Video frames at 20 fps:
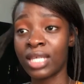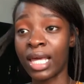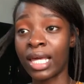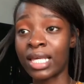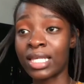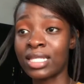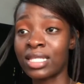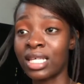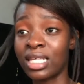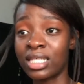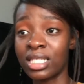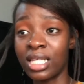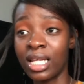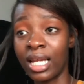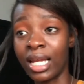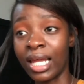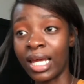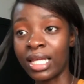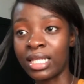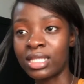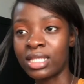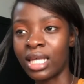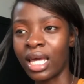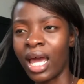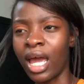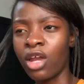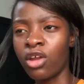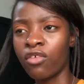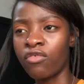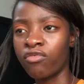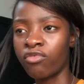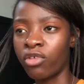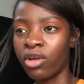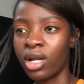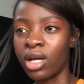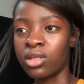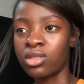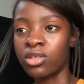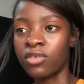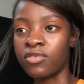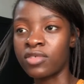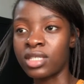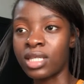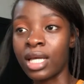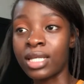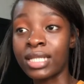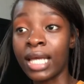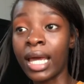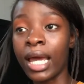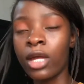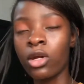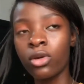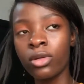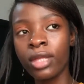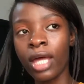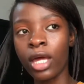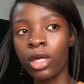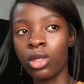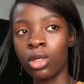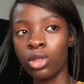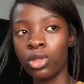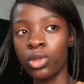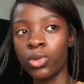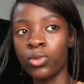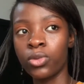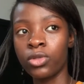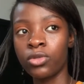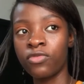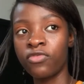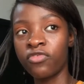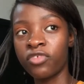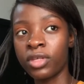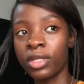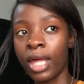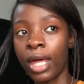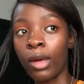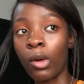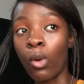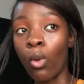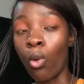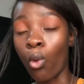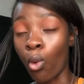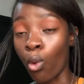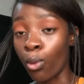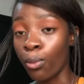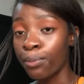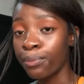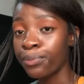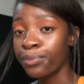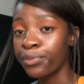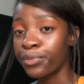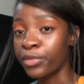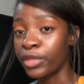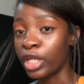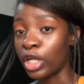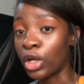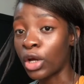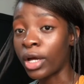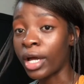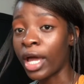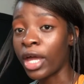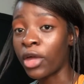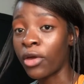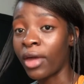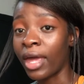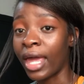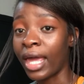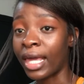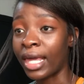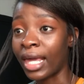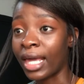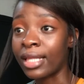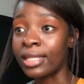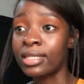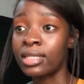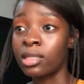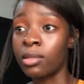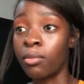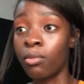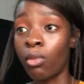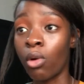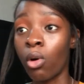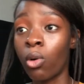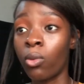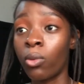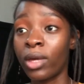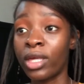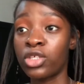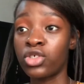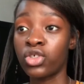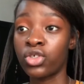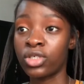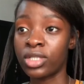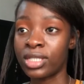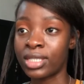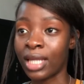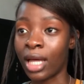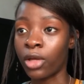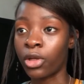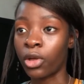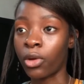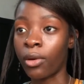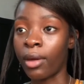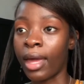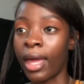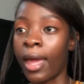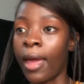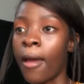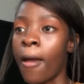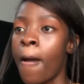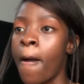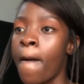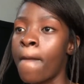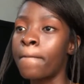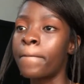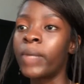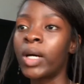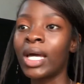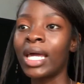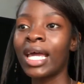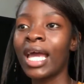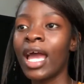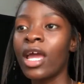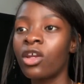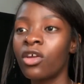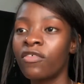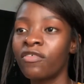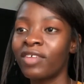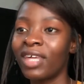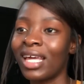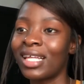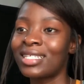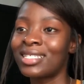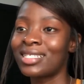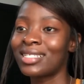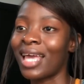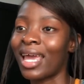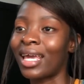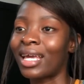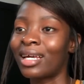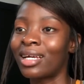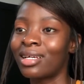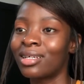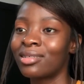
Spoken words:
like a certain length, they kind of run out of styles. Like I know that you would feel like, oh, the longer your hair gets, the more ways you could style your hair, but it kind of gets like